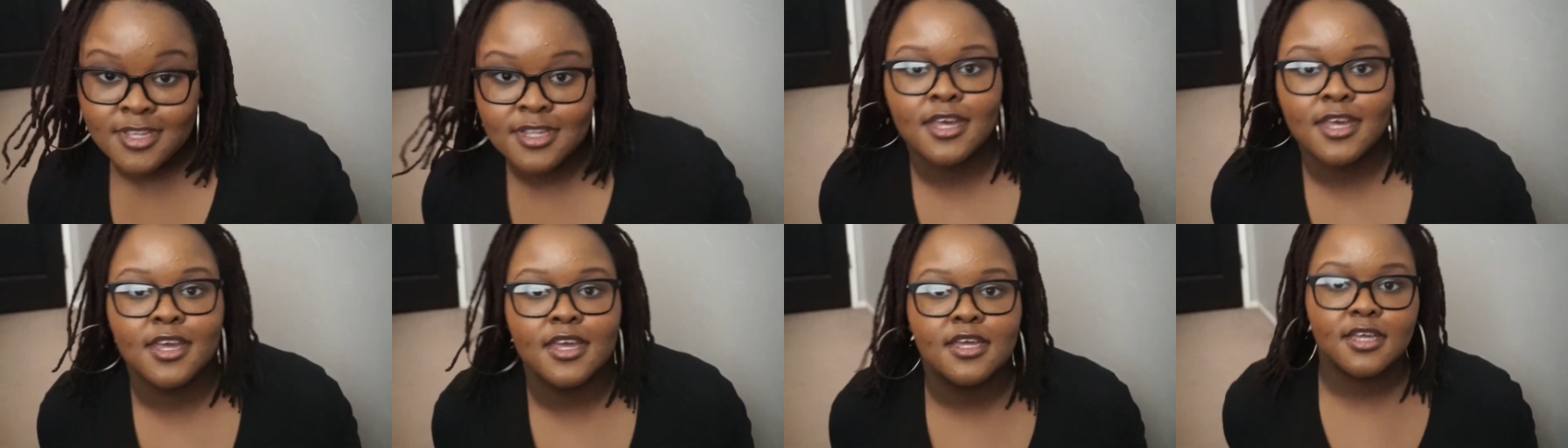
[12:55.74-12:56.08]

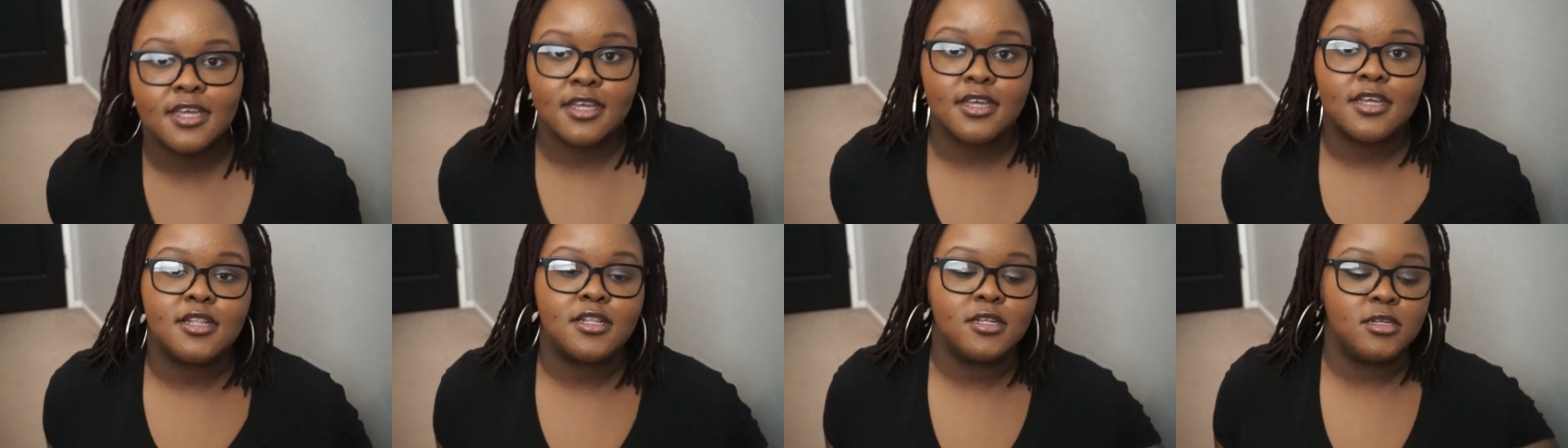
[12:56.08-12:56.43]
Like
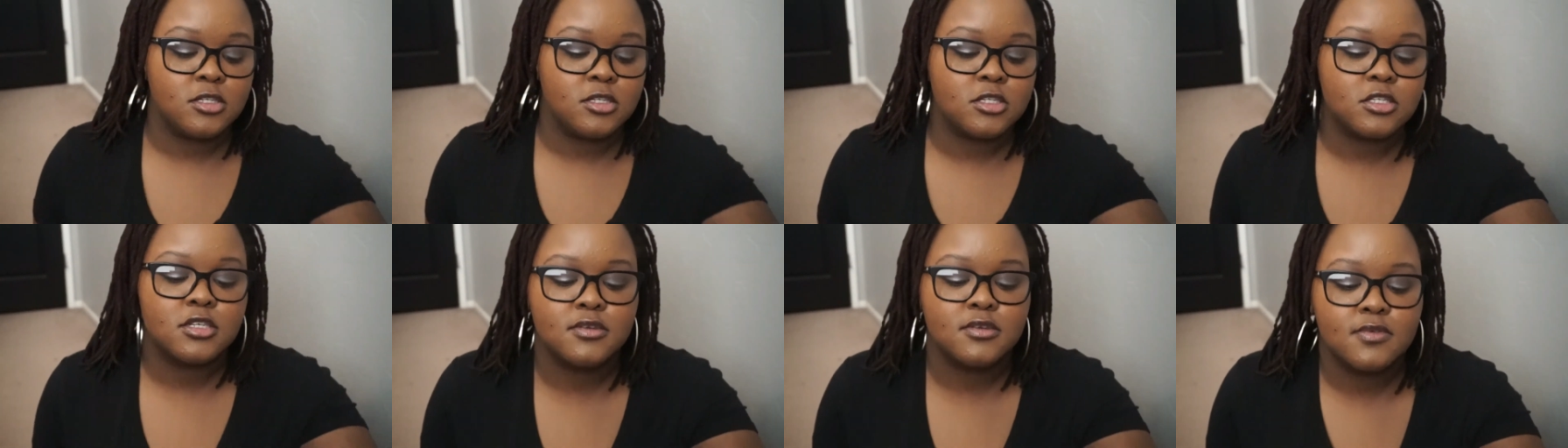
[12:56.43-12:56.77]
get
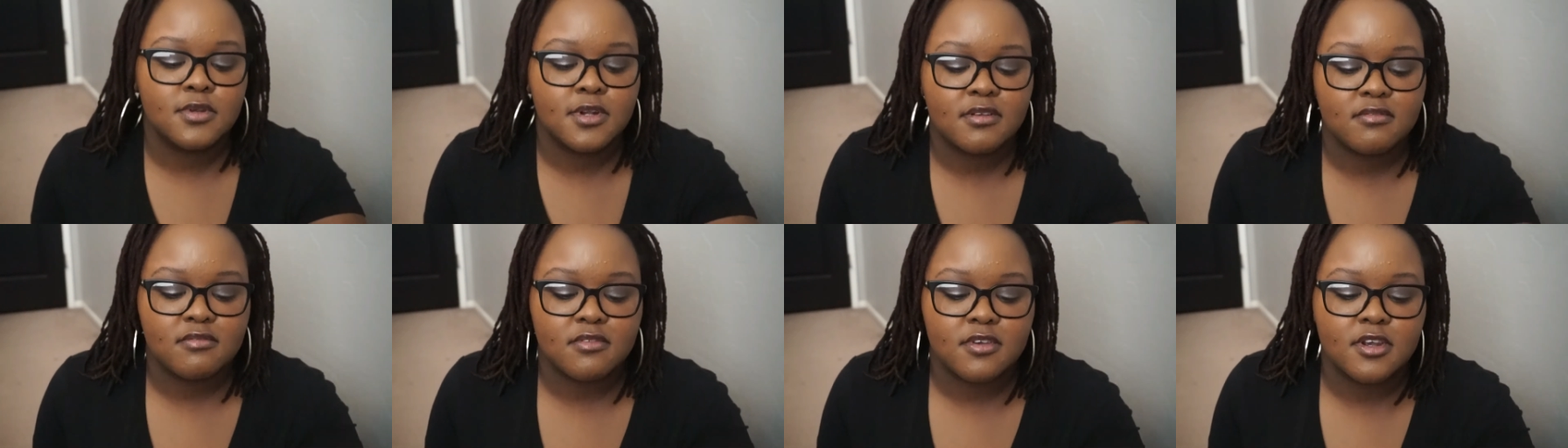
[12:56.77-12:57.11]
closer or
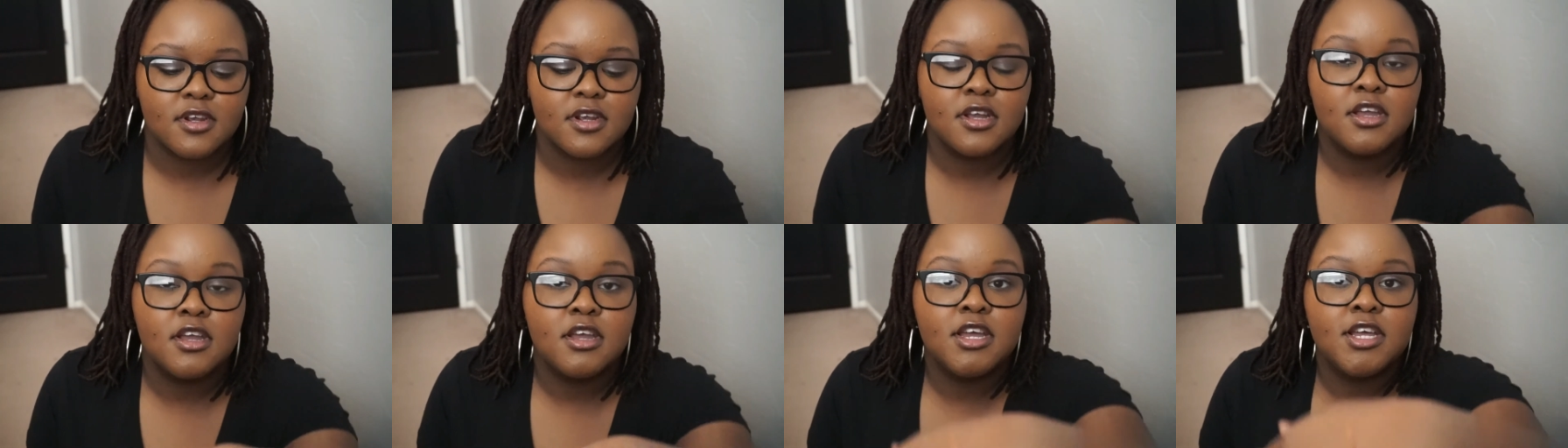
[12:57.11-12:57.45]

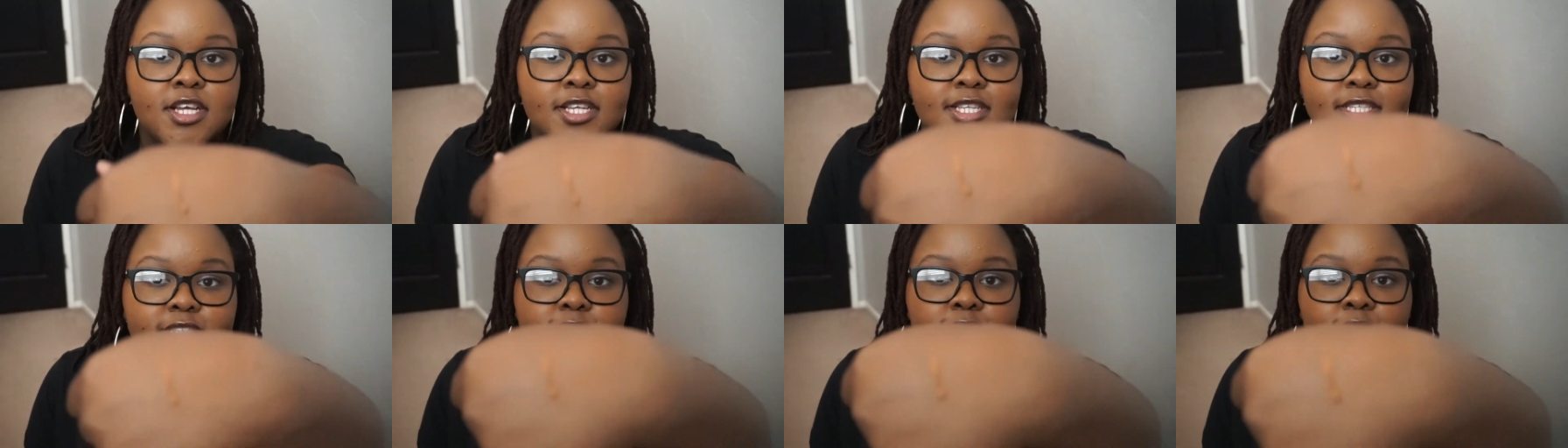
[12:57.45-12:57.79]
whatever.
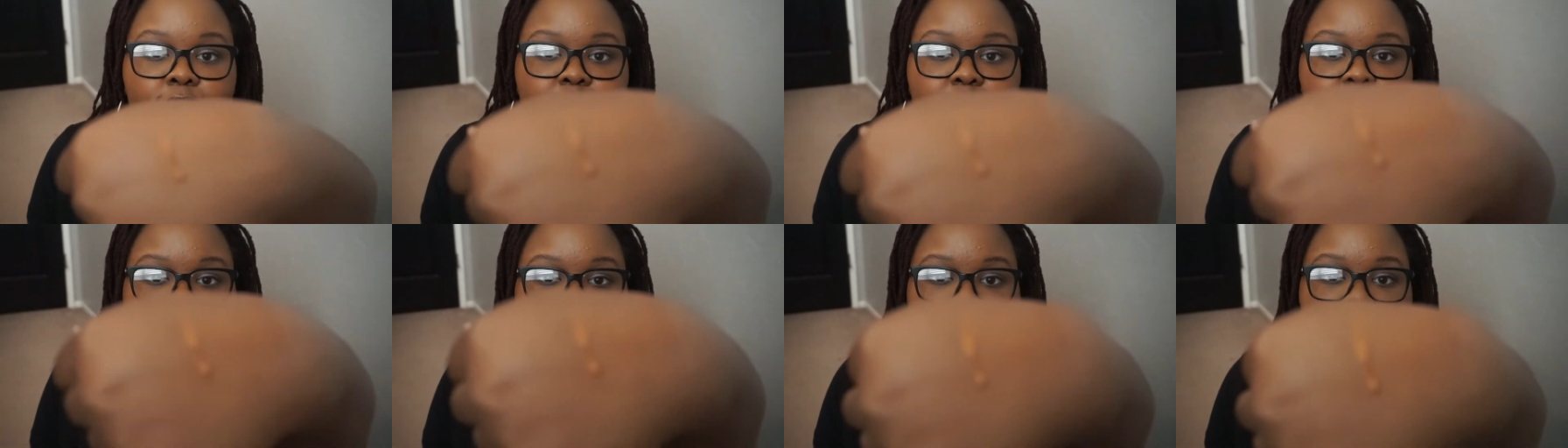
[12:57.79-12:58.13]
So
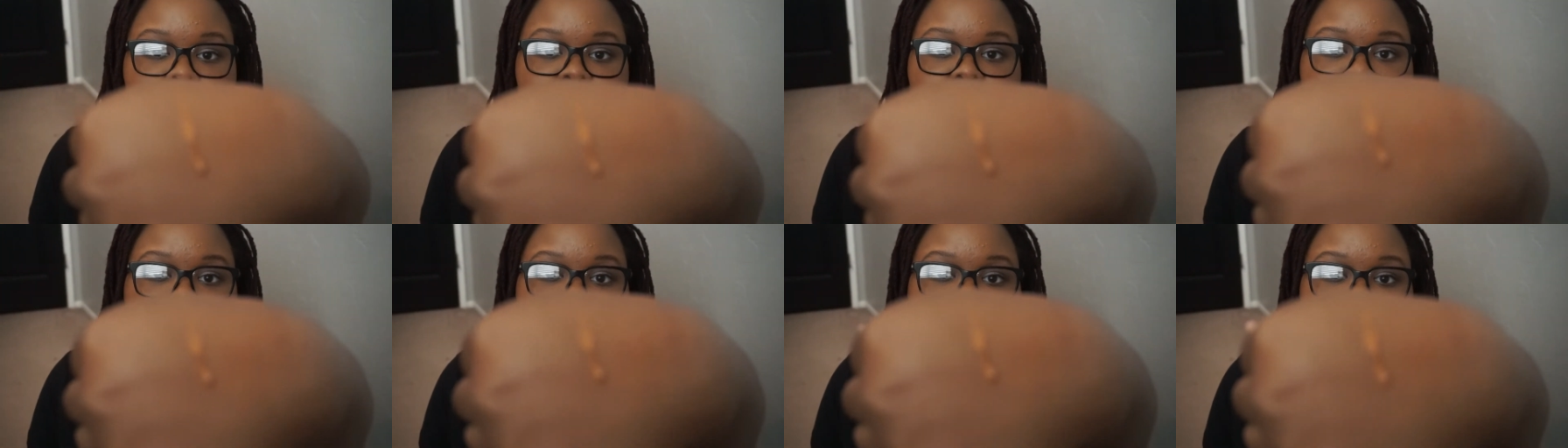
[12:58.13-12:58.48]
as you can